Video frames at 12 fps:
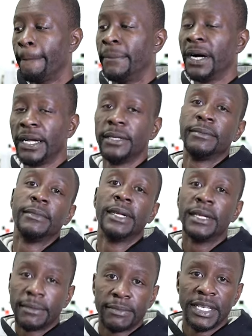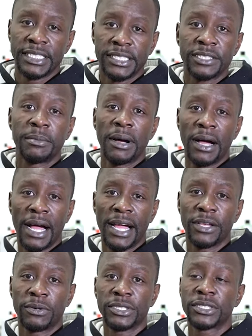But this is about how
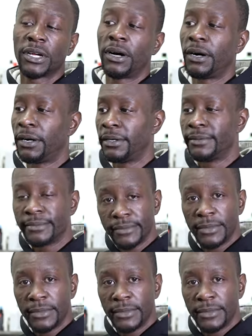you install